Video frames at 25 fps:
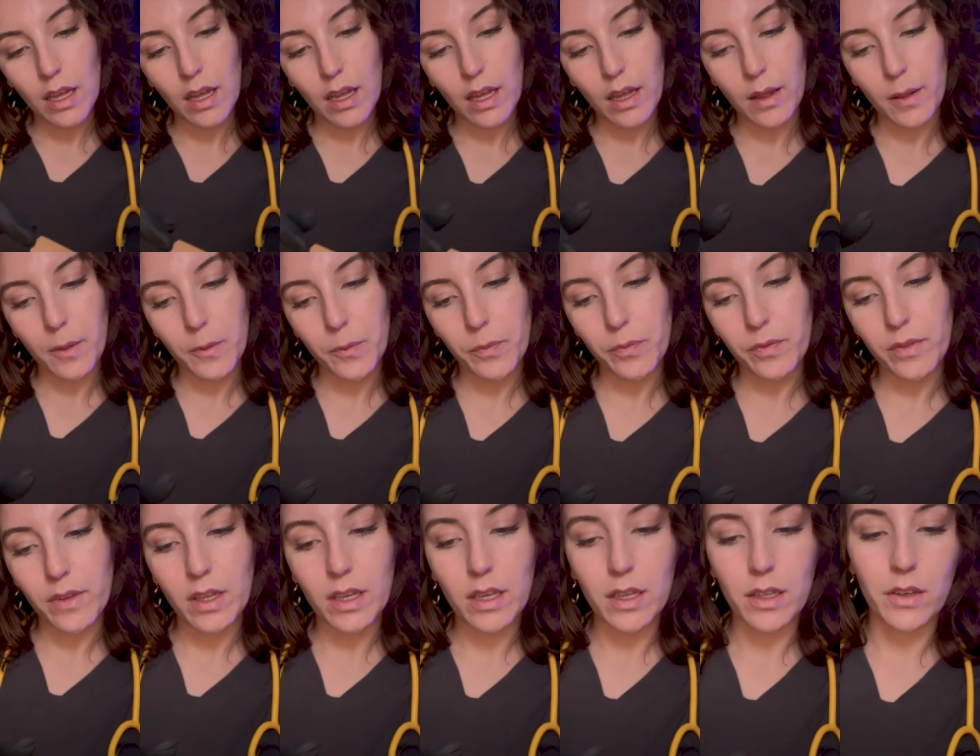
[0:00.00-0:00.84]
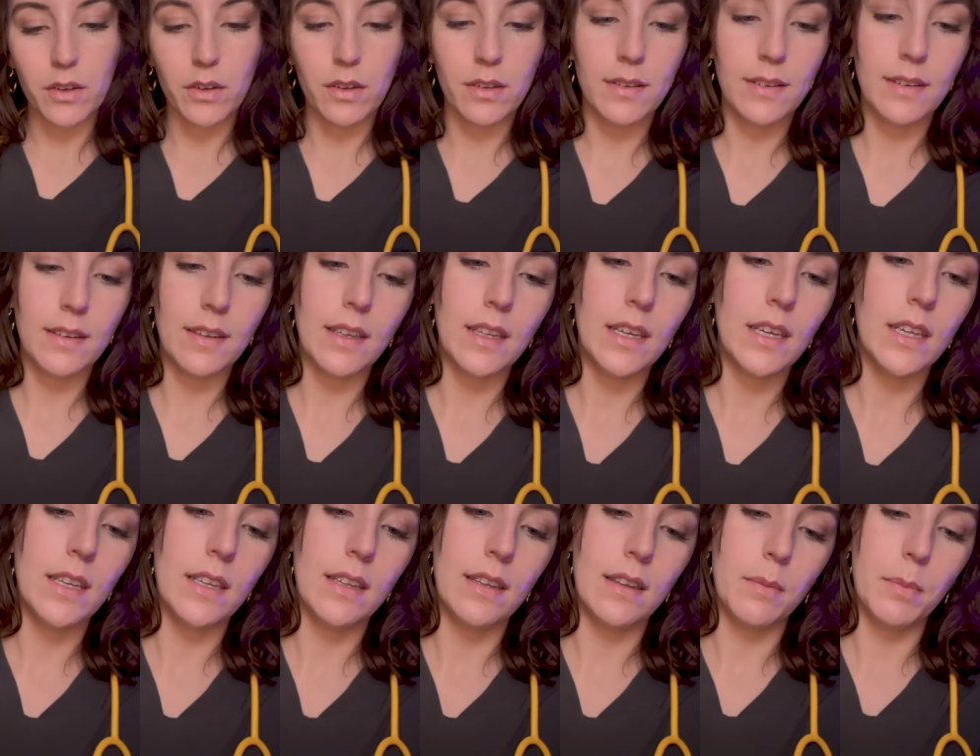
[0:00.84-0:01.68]
Um, I
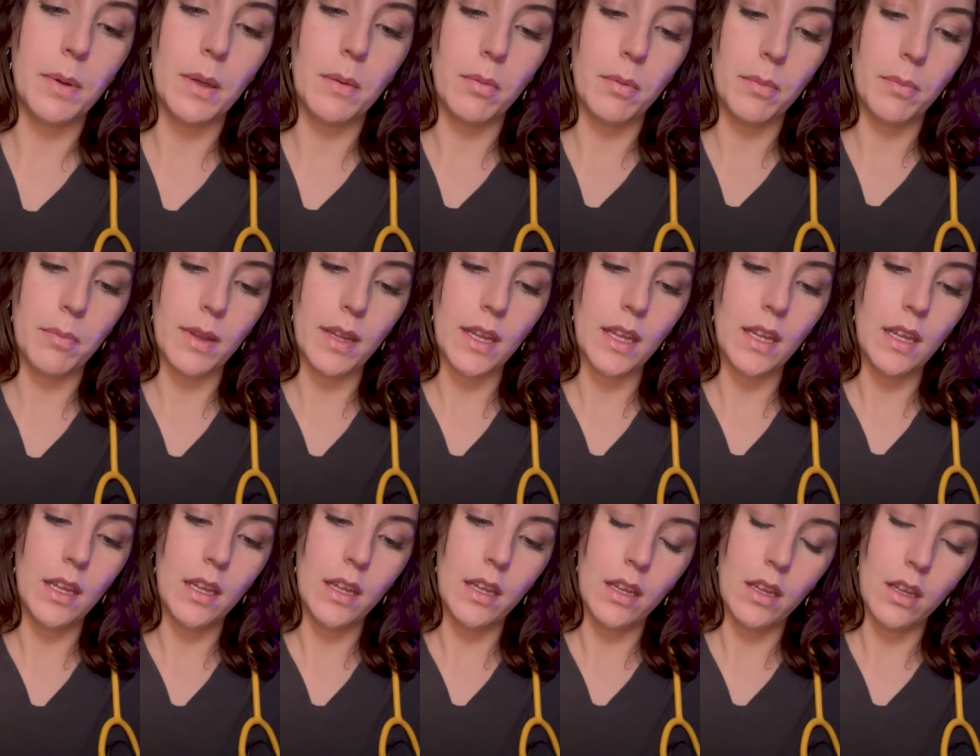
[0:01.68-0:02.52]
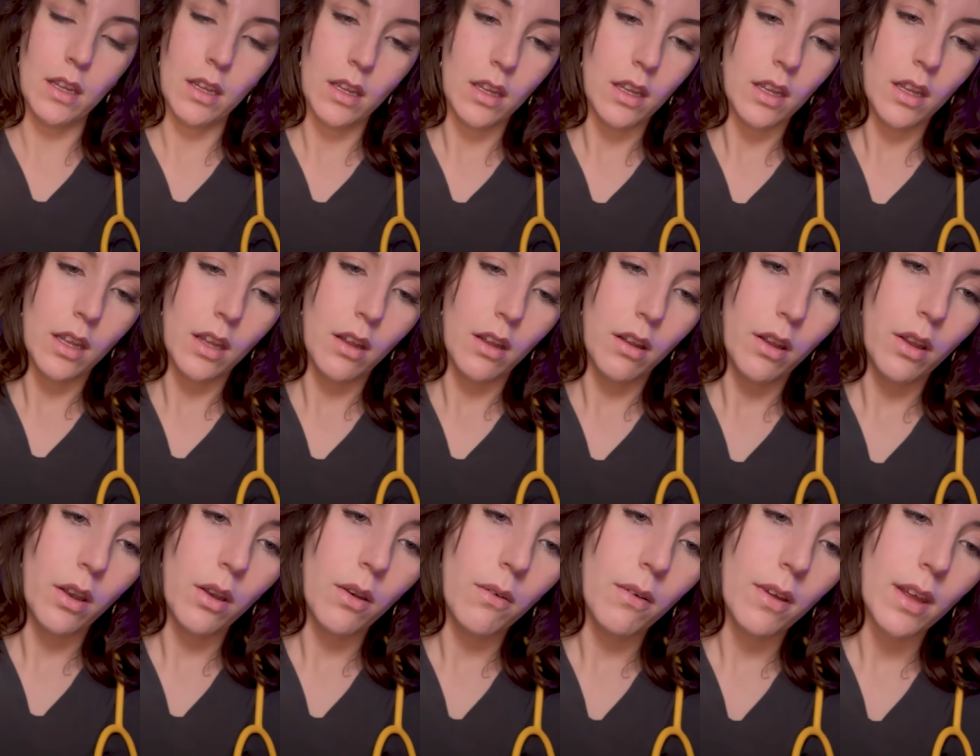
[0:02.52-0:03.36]
understand it's probably
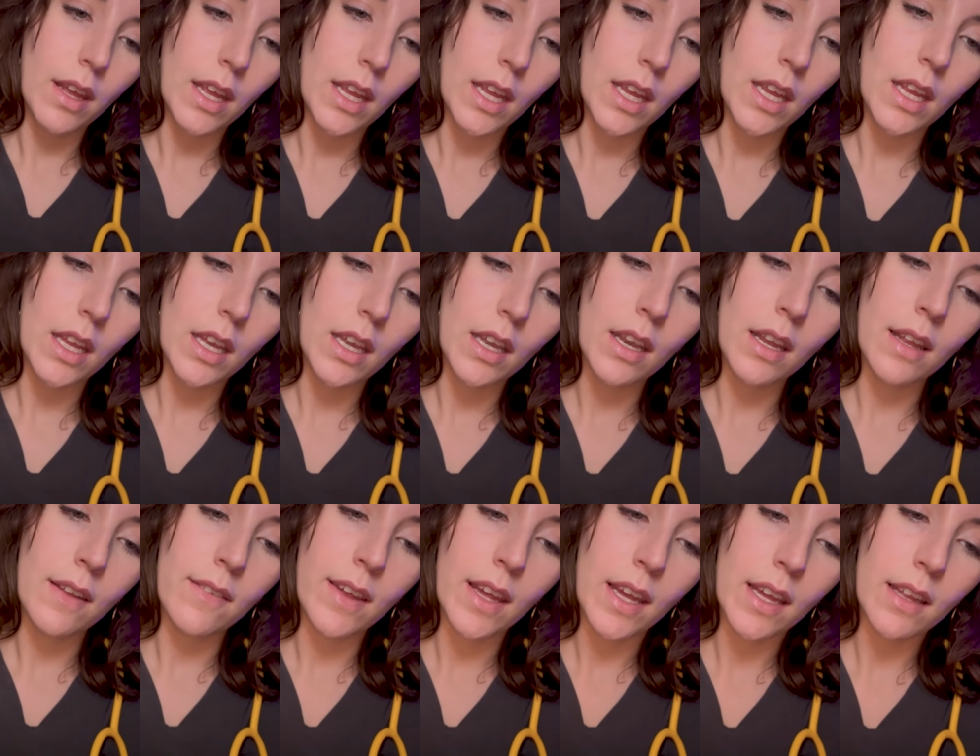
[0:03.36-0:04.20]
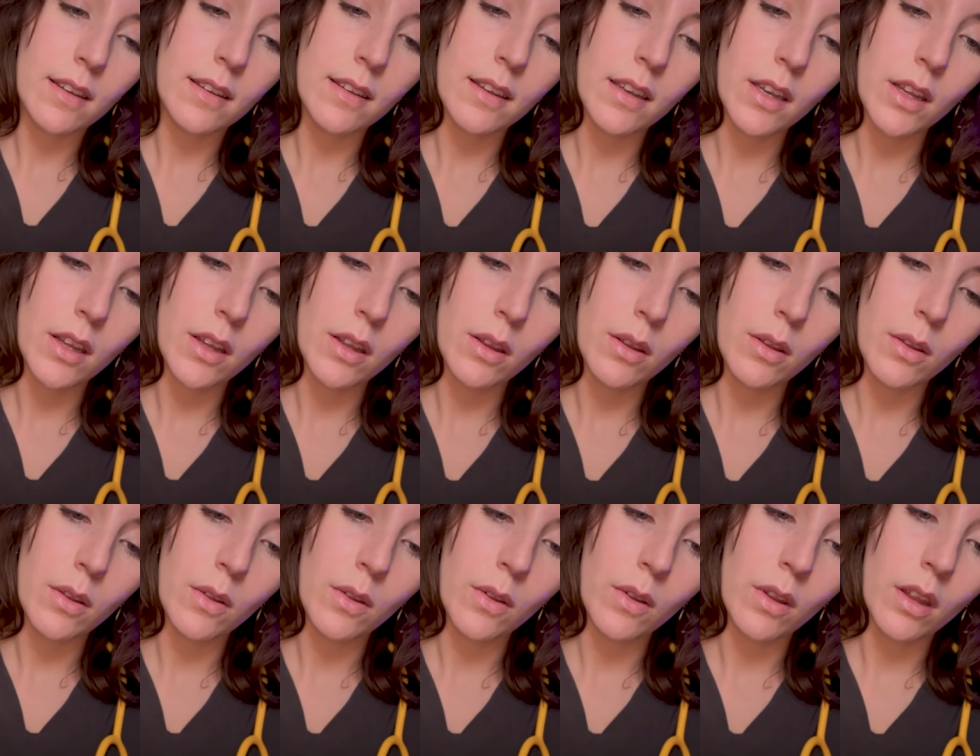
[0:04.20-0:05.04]
annoying. I've asked you
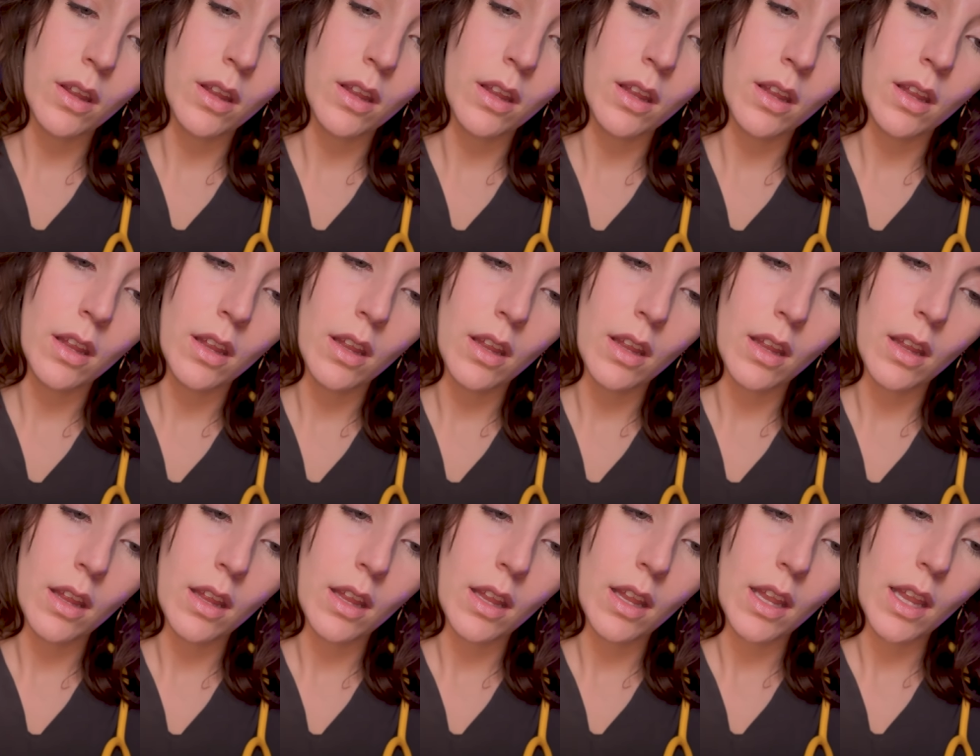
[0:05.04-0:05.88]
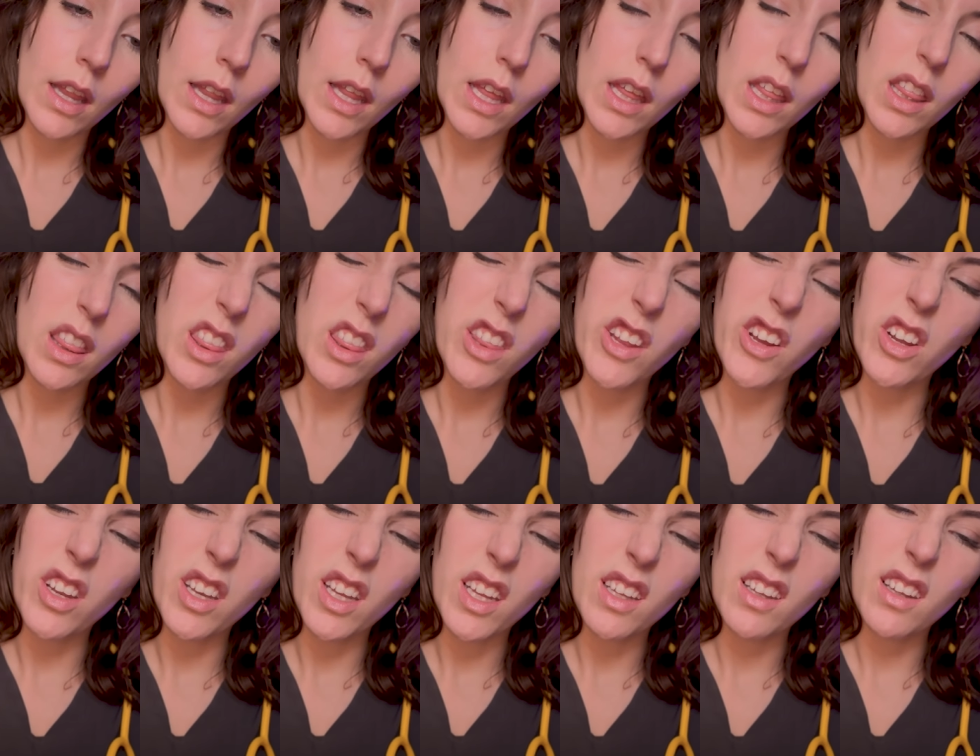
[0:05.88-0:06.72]
like
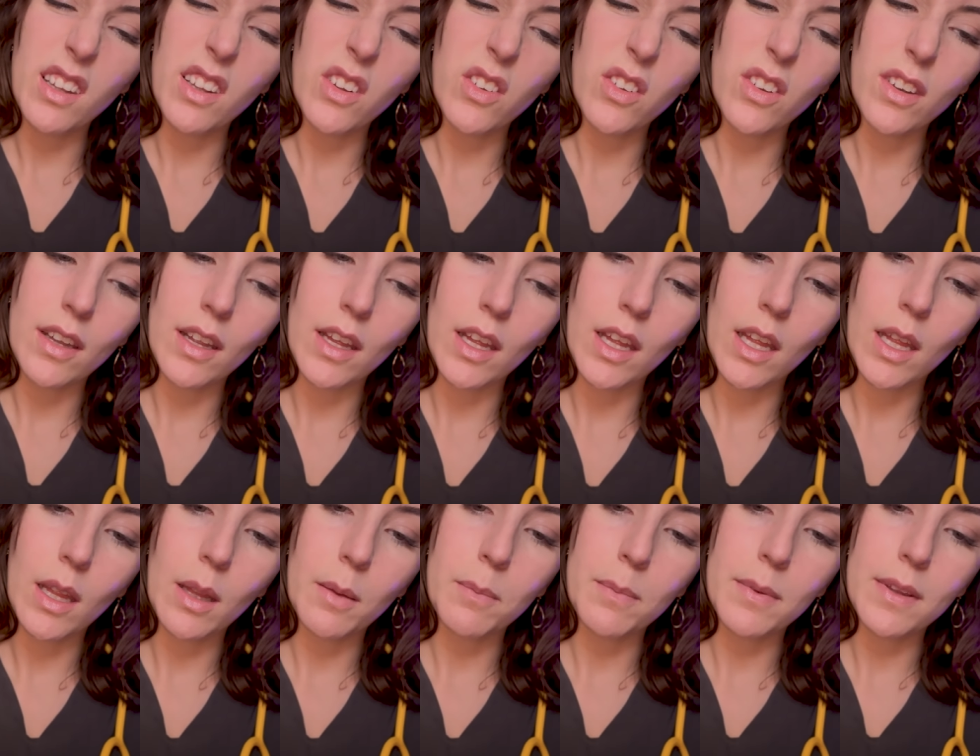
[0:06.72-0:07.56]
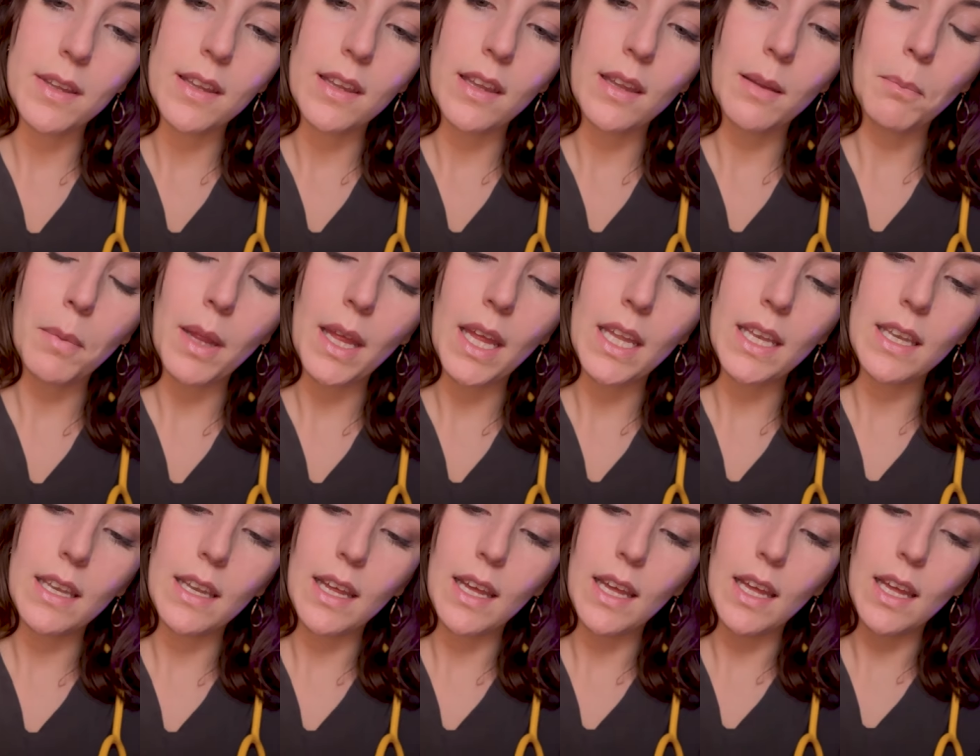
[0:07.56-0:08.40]
32 times,
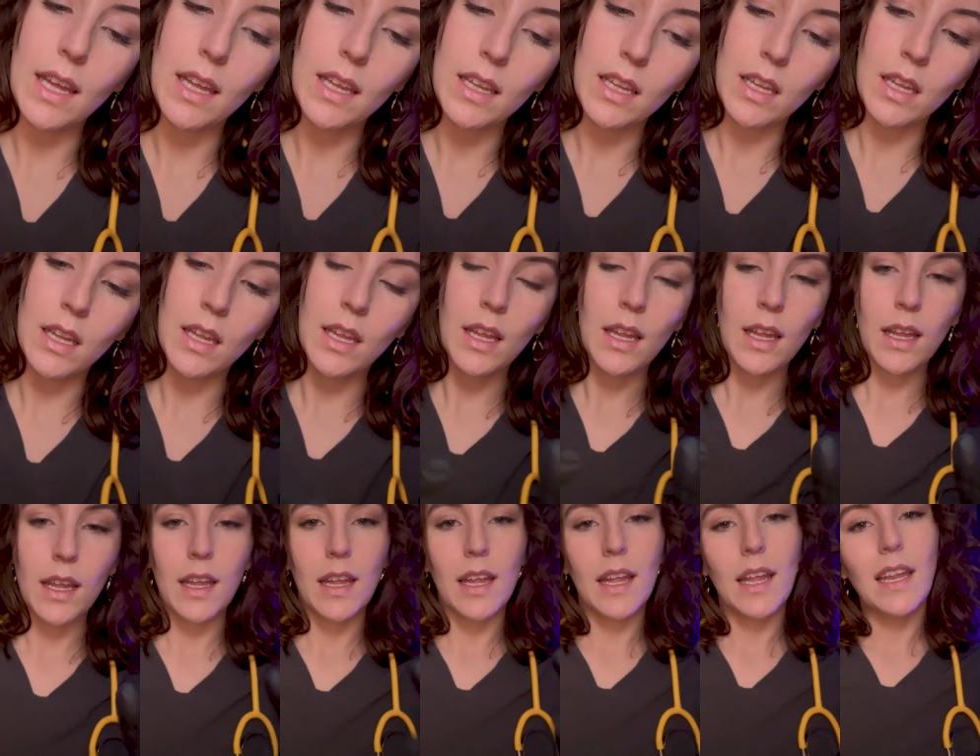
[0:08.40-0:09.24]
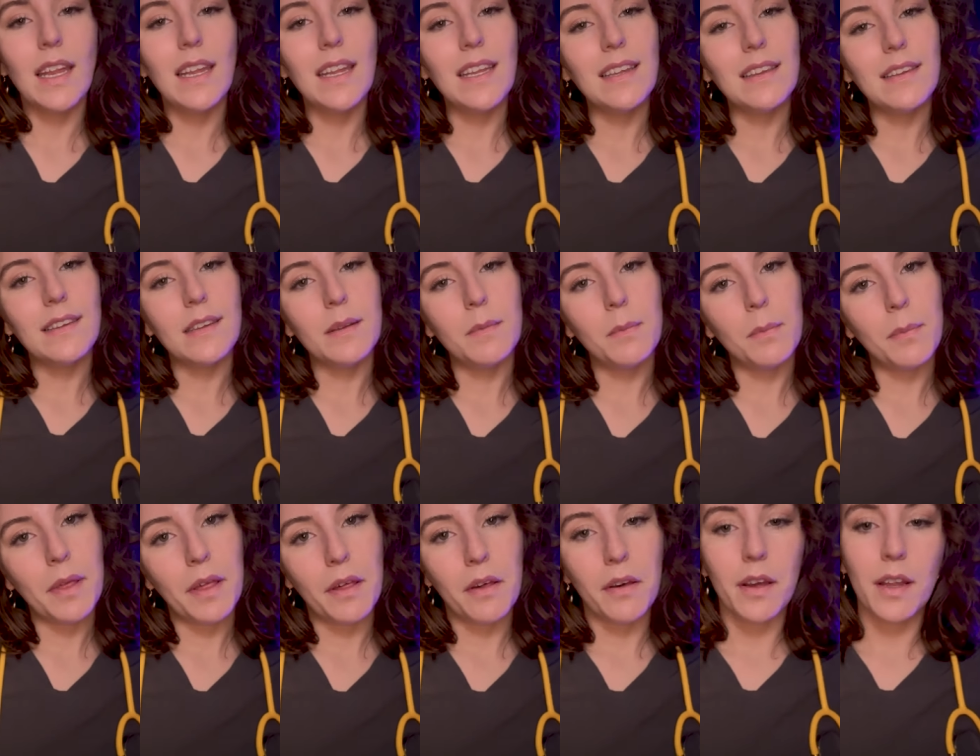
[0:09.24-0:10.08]
but uh, it's
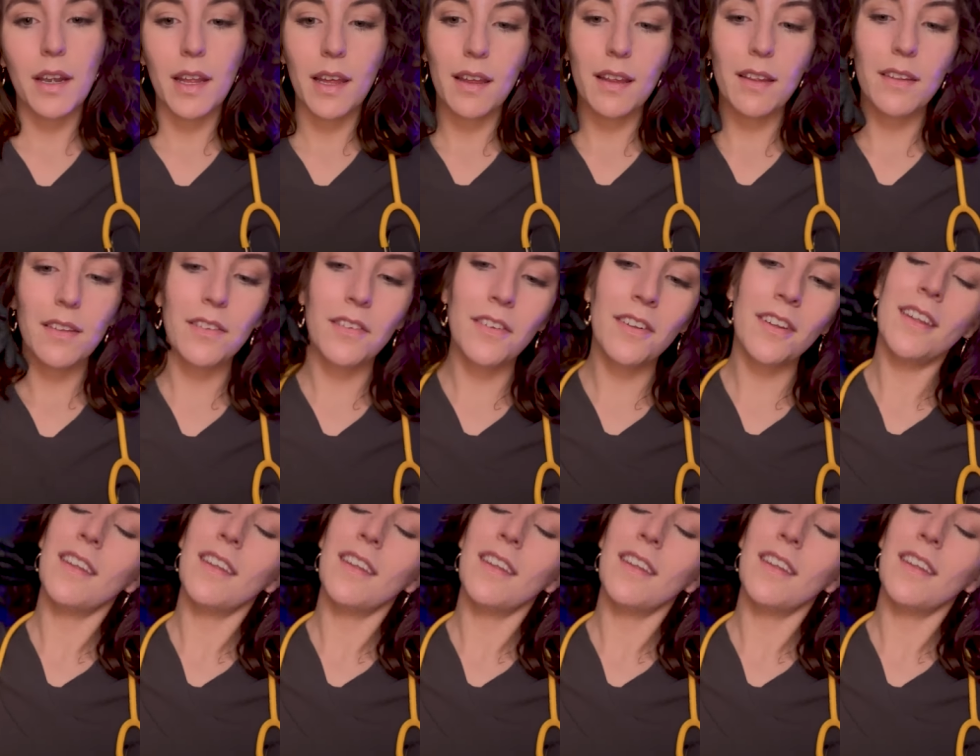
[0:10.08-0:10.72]
imperative.